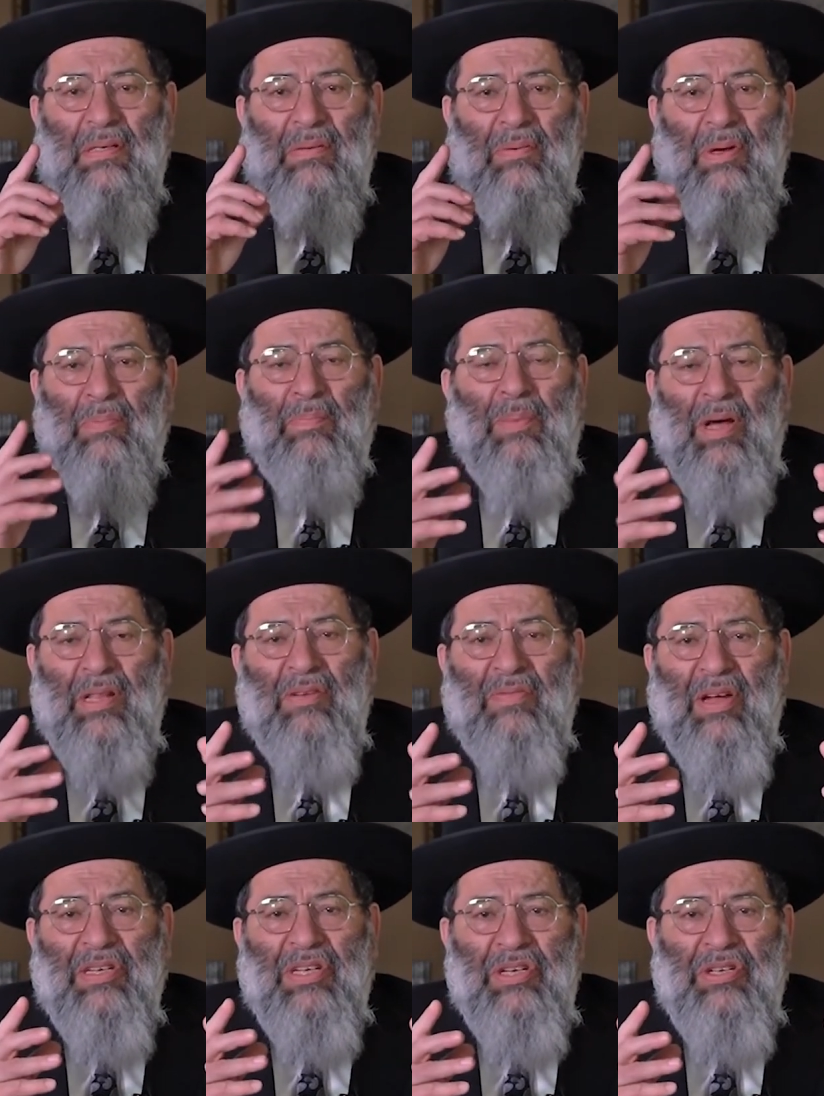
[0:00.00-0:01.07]
What bothered
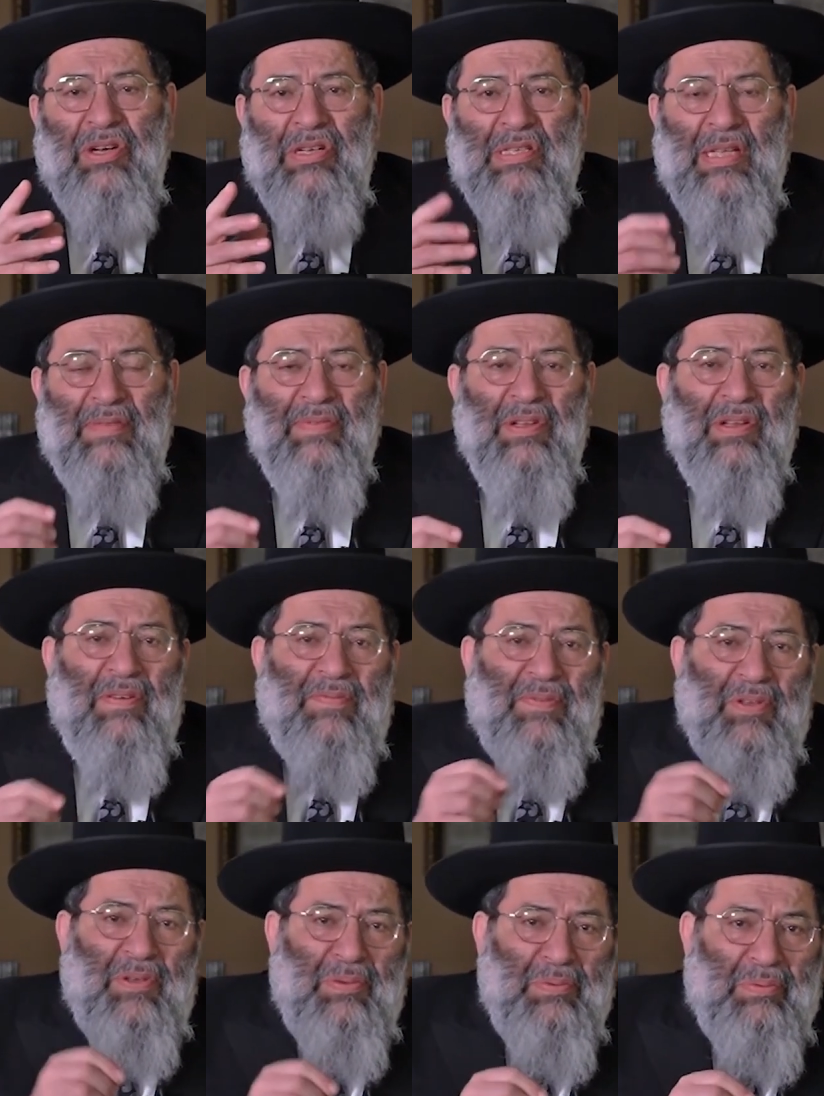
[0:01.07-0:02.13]
Rashi? He should have said,
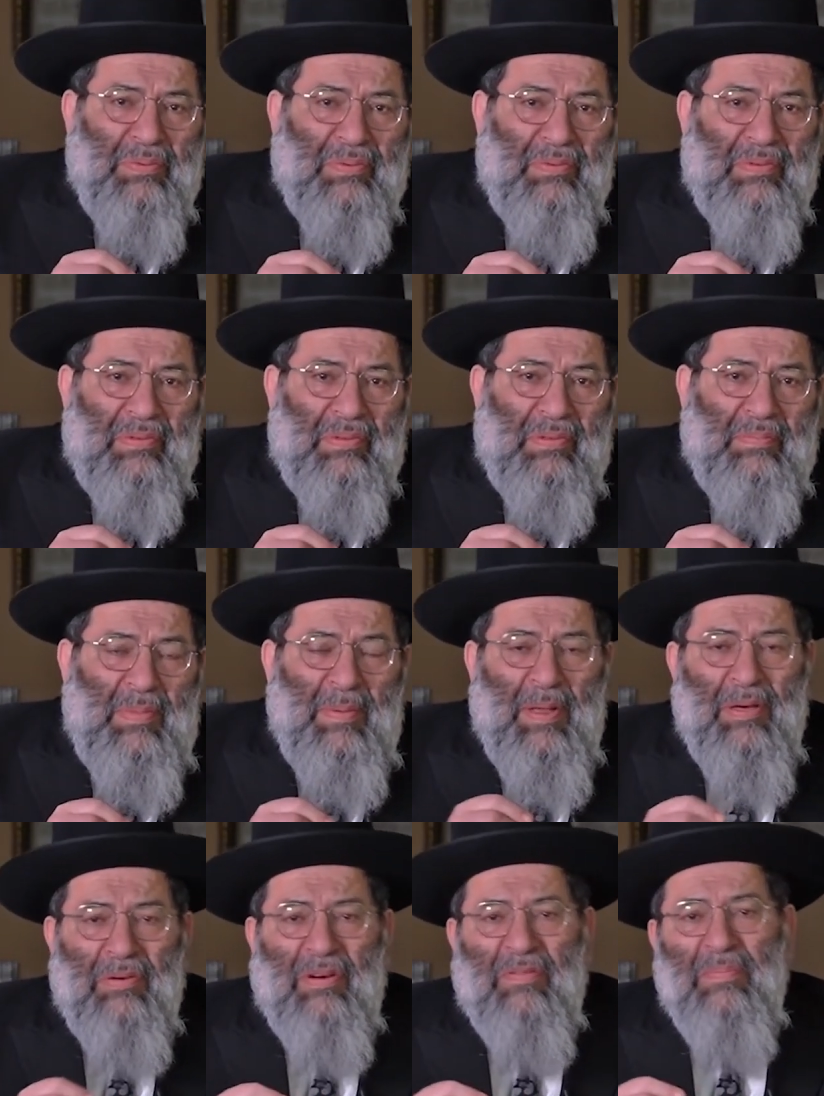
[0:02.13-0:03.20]
V'naflu
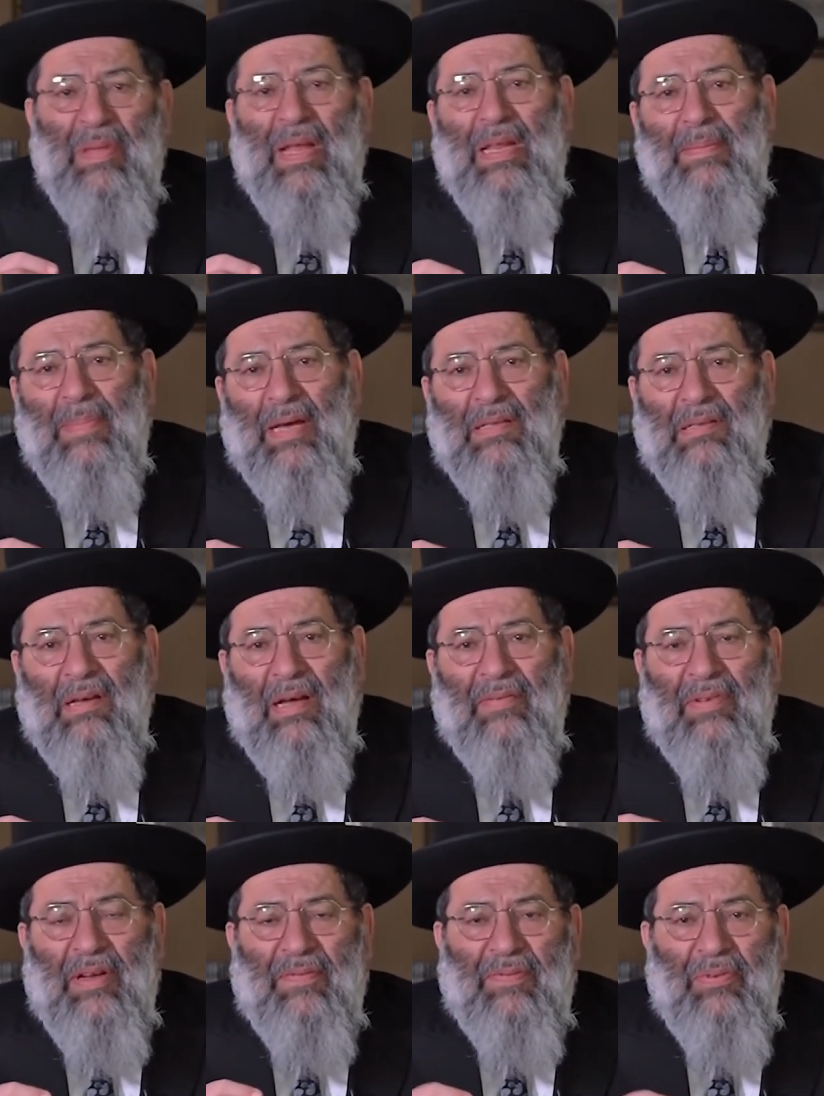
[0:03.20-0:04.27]
mimenu rav, many might die.
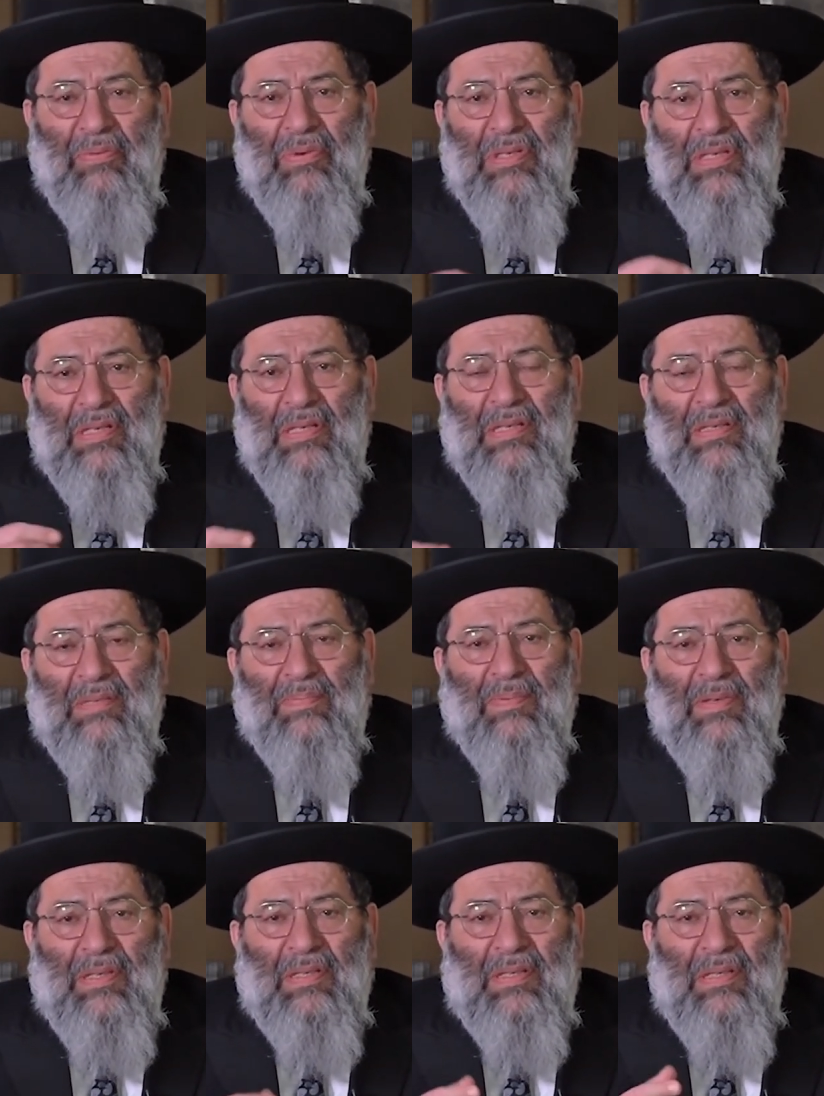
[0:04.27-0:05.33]
V'naflu is, is,
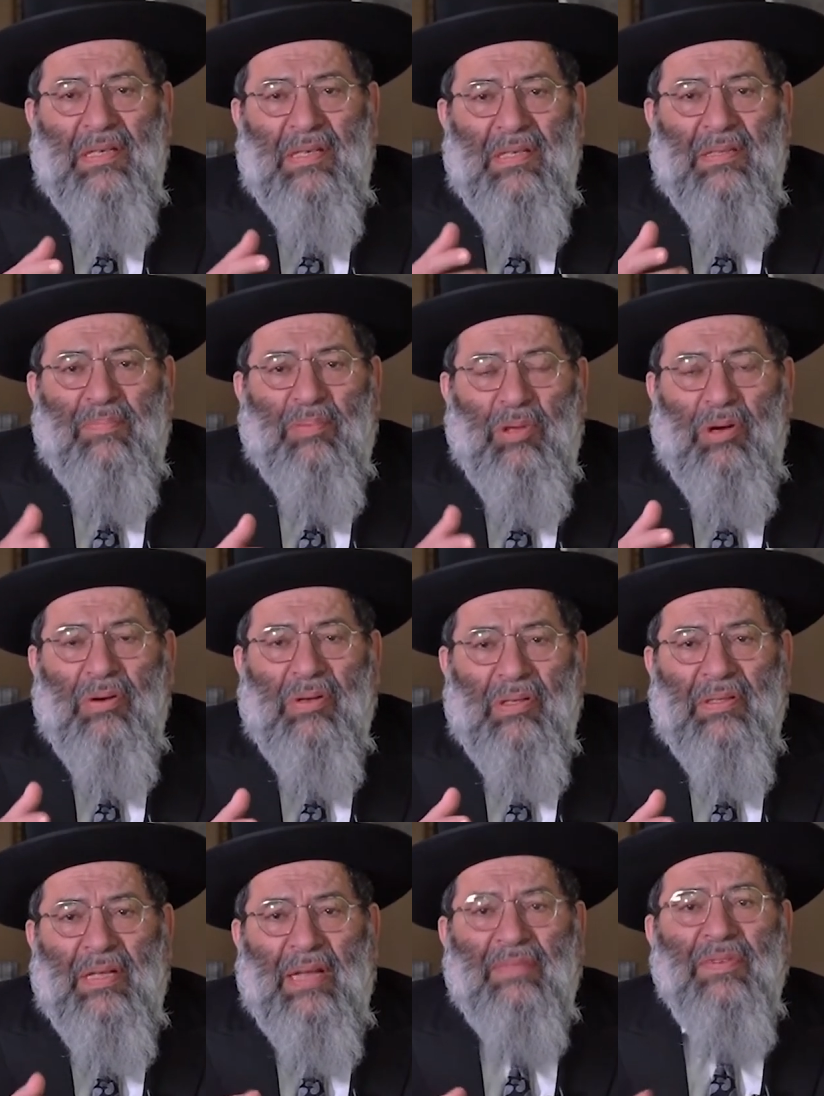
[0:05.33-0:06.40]
is, is
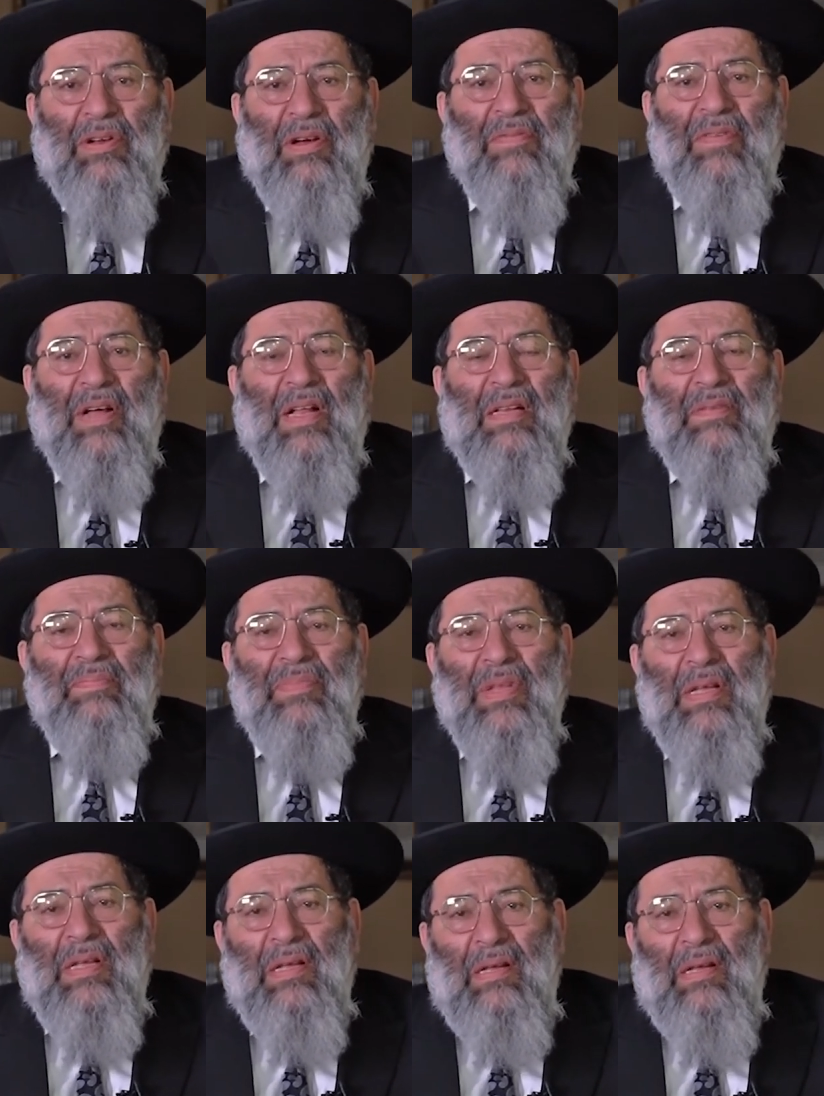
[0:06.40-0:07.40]
plural, not V'nafal.